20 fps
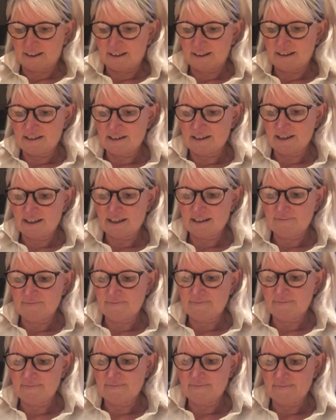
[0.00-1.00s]
And
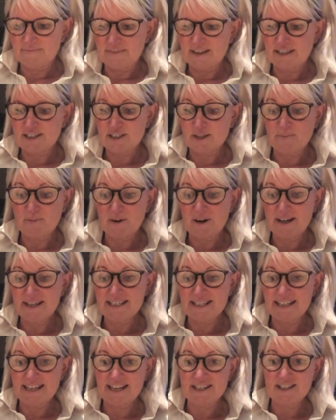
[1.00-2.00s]
it's
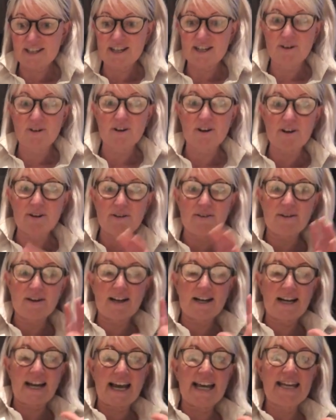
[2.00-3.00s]
surprising actually on
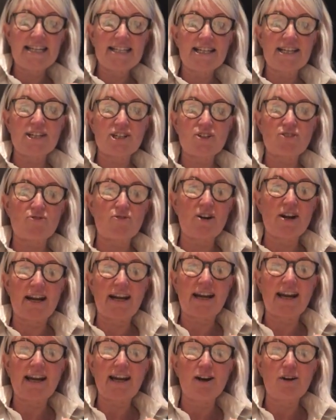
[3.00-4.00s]
an 8-inch
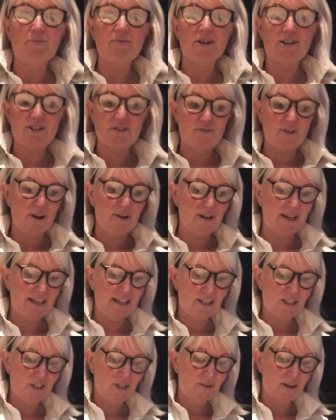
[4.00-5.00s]
ring how much
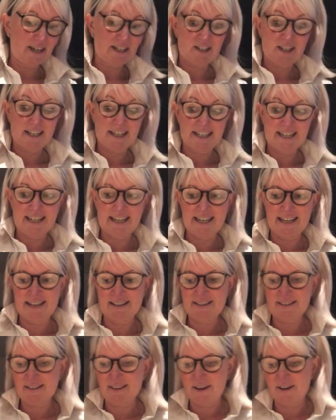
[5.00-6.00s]
foliage you actually
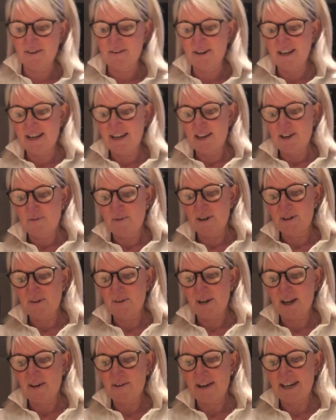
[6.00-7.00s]
need. So when
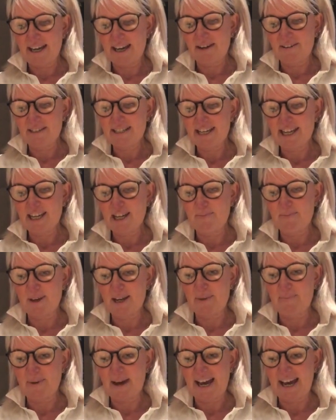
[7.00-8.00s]
you're going out, take a
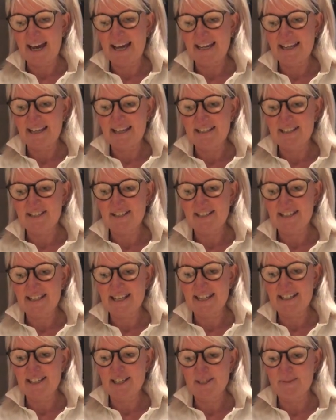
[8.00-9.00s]
big bag and just
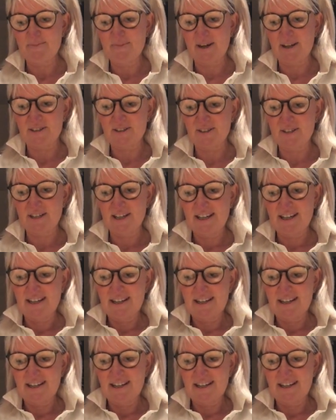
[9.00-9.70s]
get as much